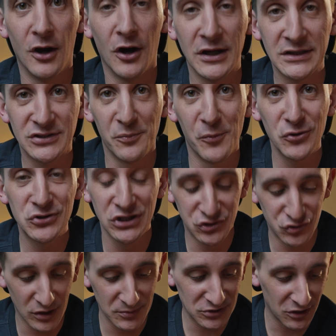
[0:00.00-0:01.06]
All right, so most of the
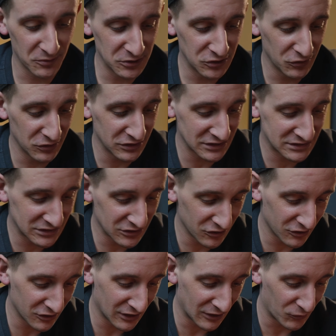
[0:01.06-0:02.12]
trips I'll be doing this
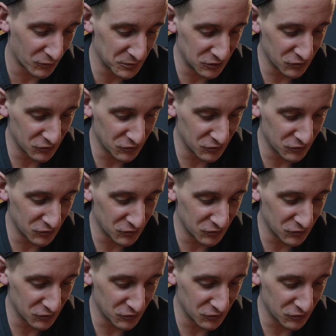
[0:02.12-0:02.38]
year, I won't be